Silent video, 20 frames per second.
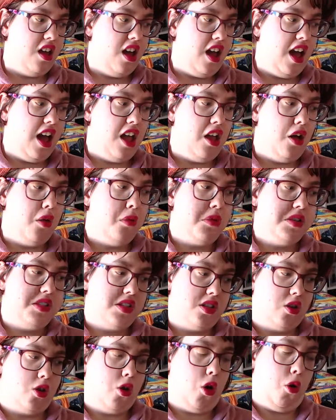always
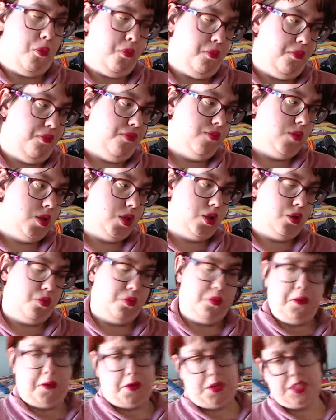come to
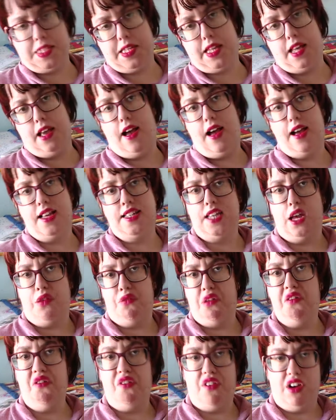books as a
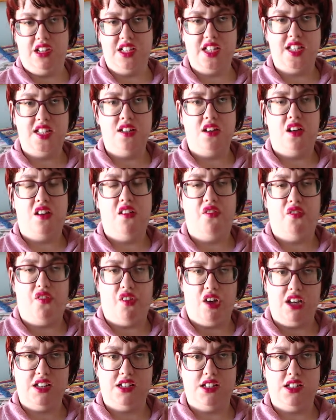reference
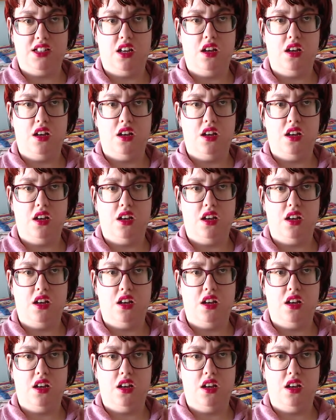first,